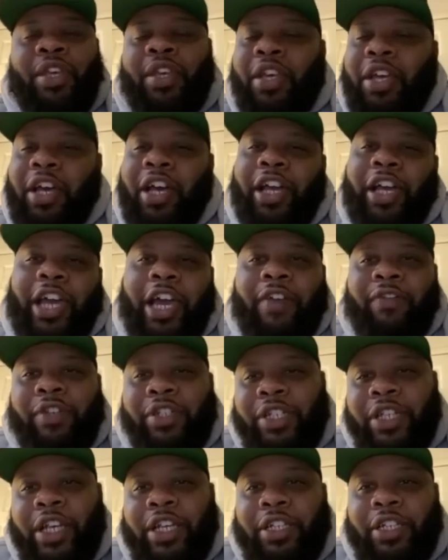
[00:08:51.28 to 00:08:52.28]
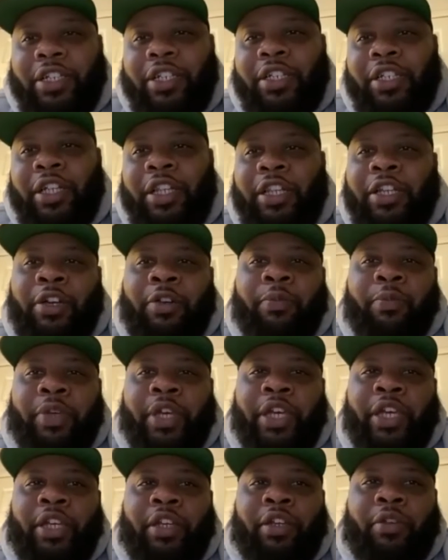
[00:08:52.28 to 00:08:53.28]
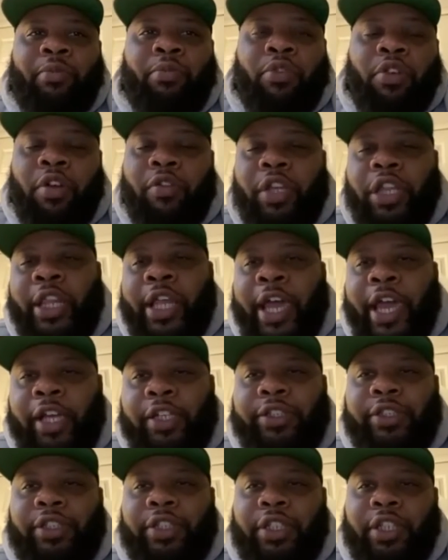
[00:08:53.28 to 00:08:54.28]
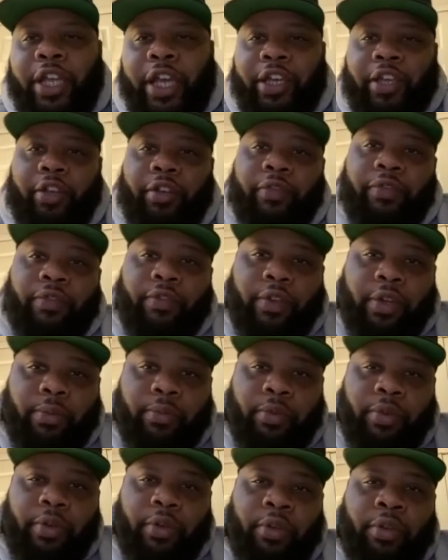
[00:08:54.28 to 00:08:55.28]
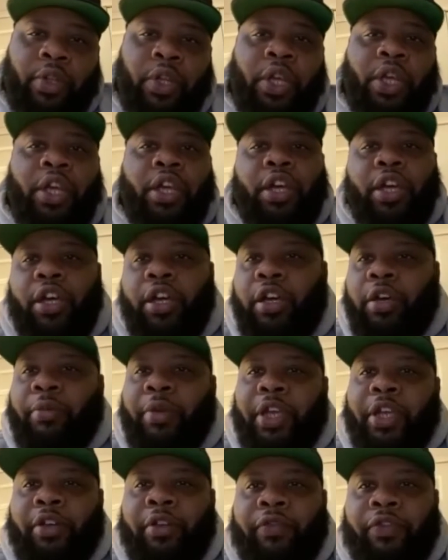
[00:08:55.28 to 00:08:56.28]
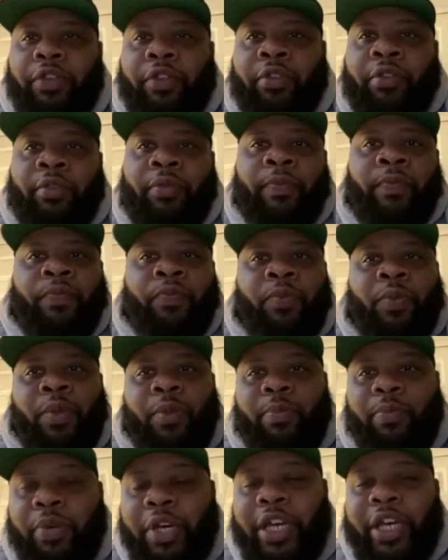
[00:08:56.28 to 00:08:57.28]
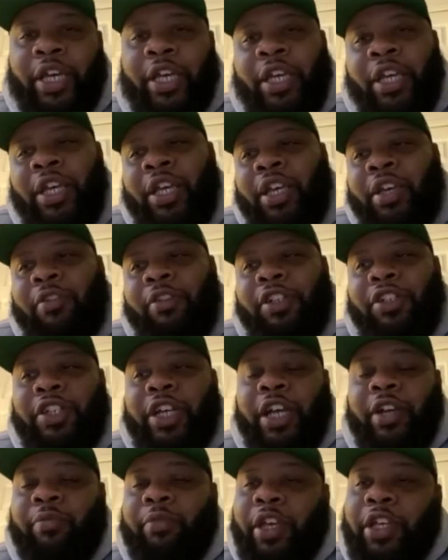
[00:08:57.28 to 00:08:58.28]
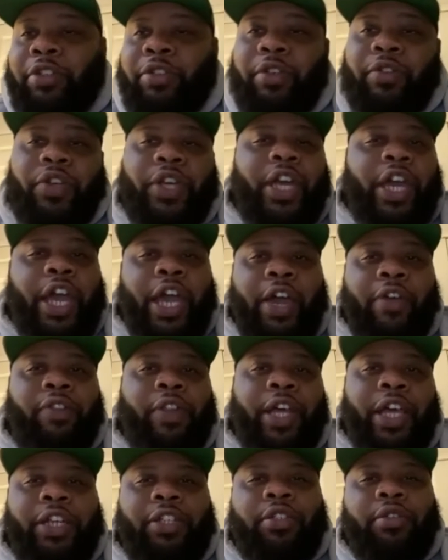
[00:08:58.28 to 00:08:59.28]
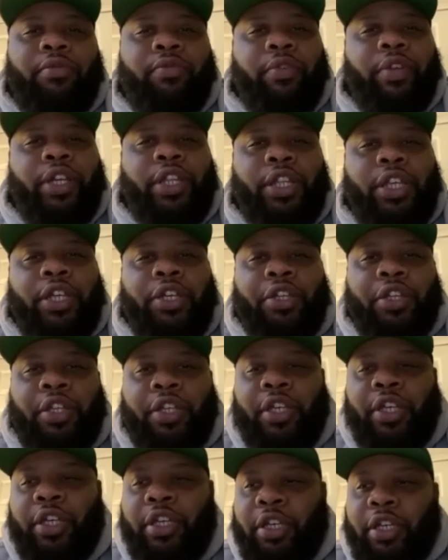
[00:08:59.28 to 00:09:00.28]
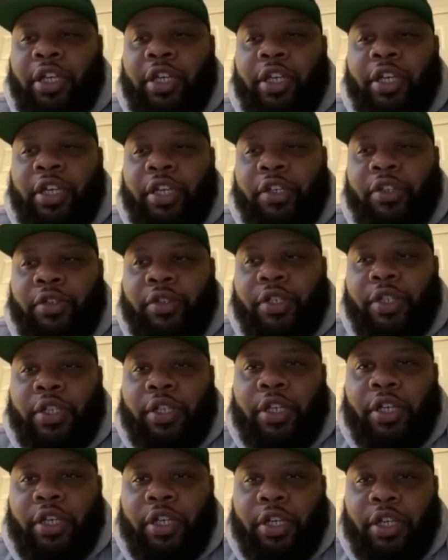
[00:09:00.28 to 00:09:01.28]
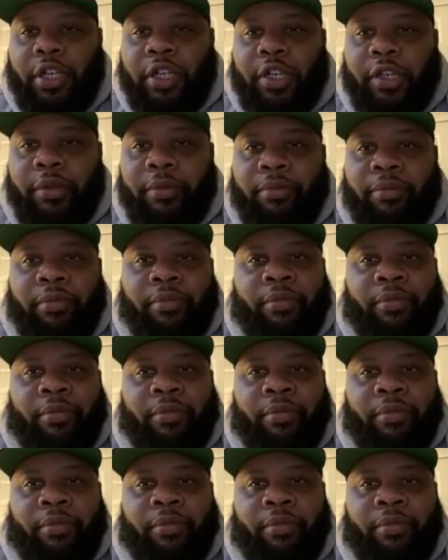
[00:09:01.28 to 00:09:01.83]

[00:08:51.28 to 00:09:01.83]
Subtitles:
a conversation, a little bit more relaxed than like your formal interview, but we try to make sure we have like some really good and interesting